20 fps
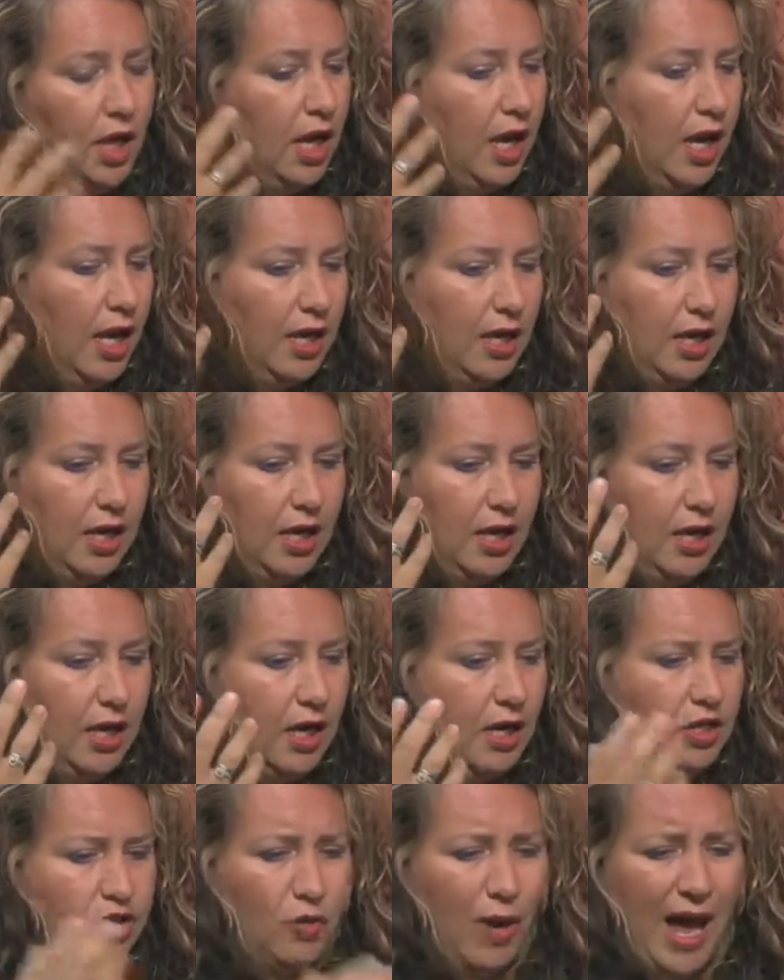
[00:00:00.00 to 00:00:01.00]

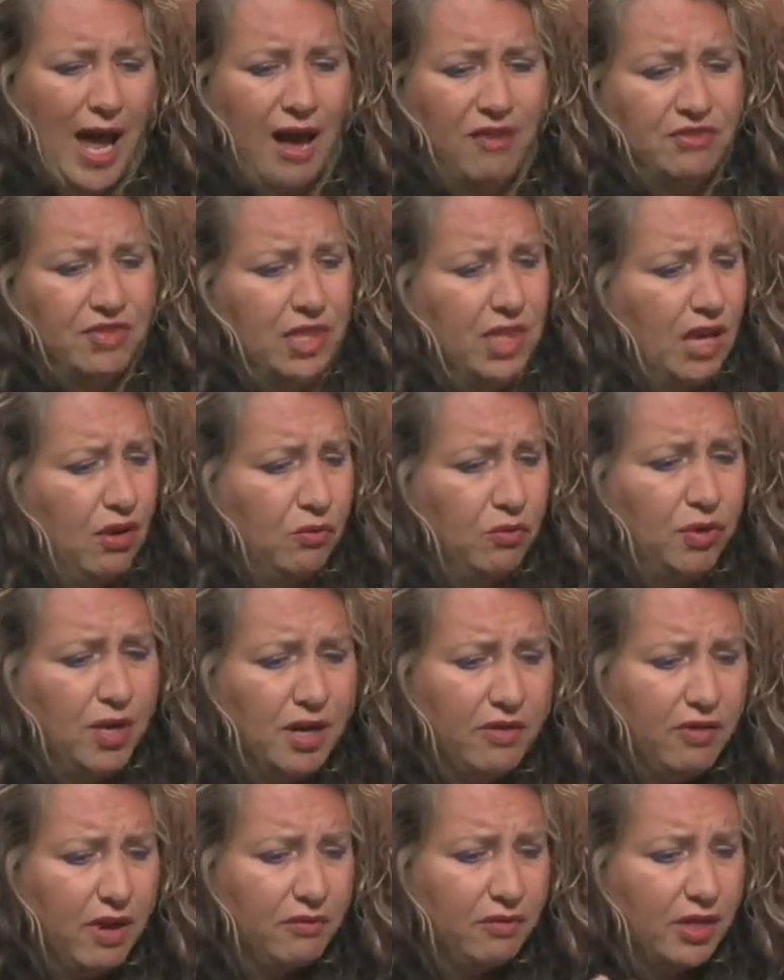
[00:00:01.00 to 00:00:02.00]
and do I have to get rid
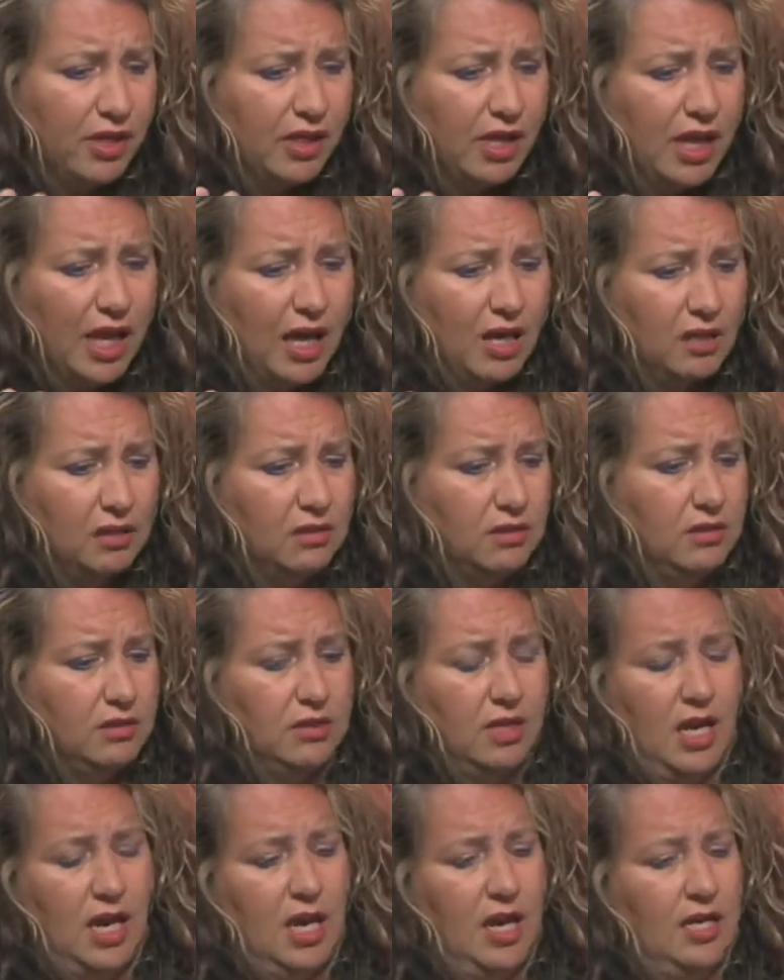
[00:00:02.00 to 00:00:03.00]
of everything else,
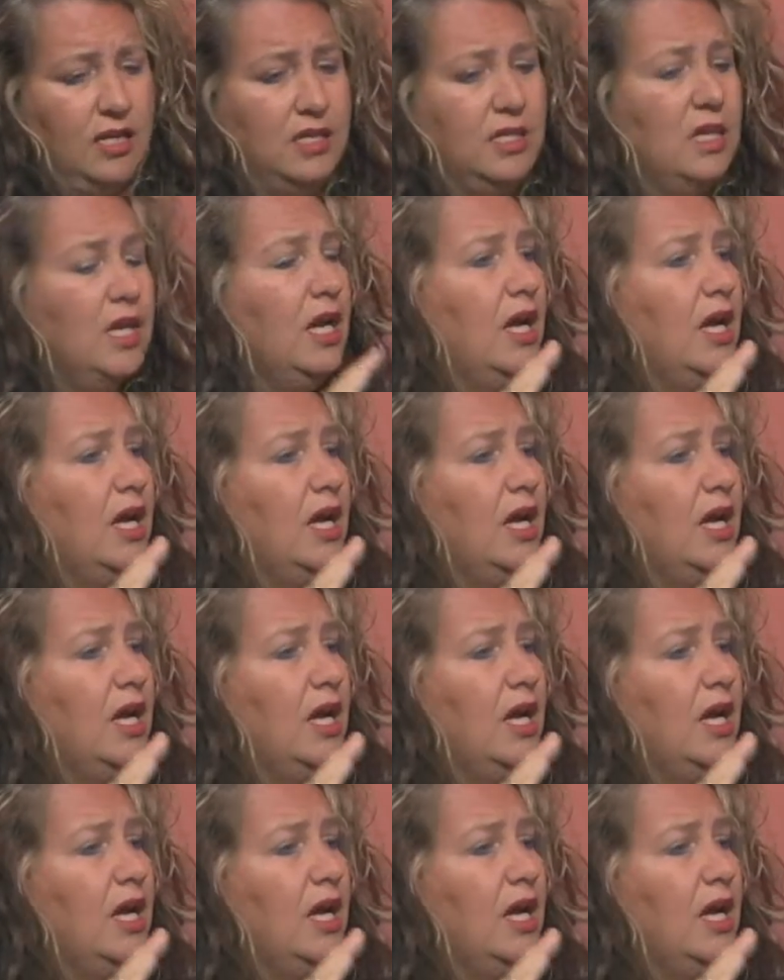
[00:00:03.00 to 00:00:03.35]
and